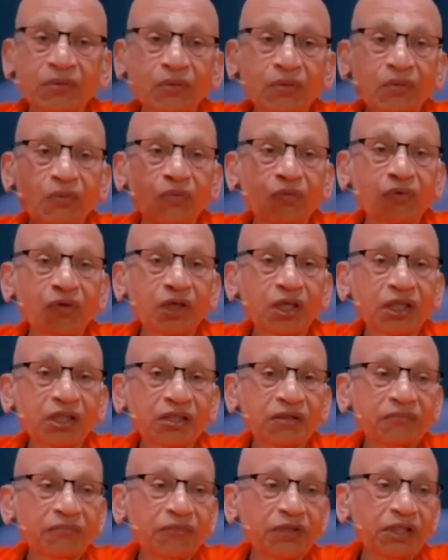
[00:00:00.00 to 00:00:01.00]
What
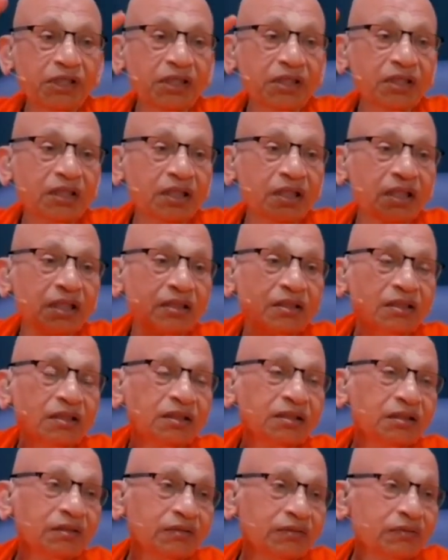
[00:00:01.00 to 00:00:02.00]
somebody does,
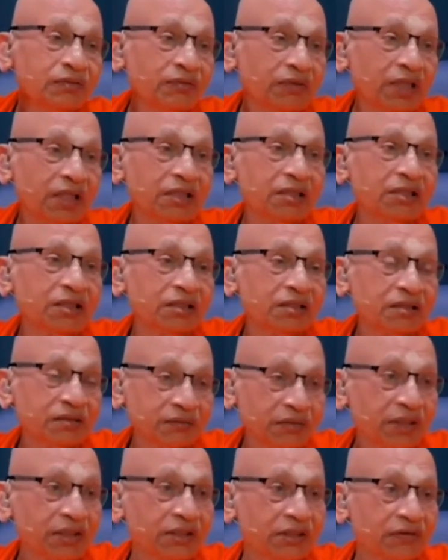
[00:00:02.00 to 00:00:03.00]

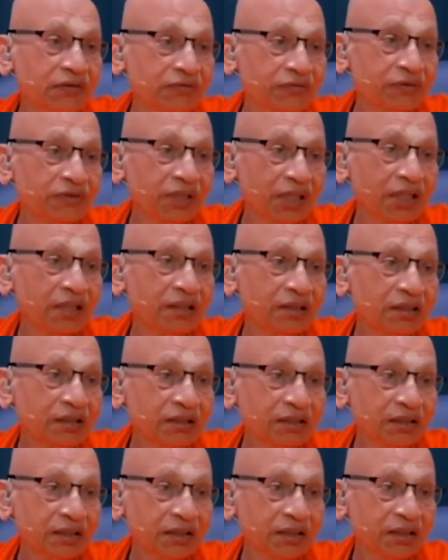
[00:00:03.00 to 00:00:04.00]
as the
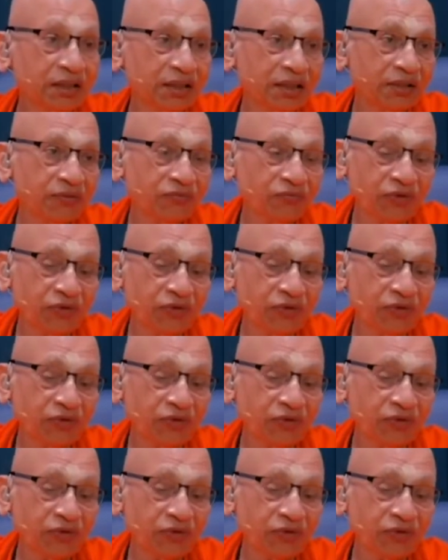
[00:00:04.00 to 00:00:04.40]
scientists say that,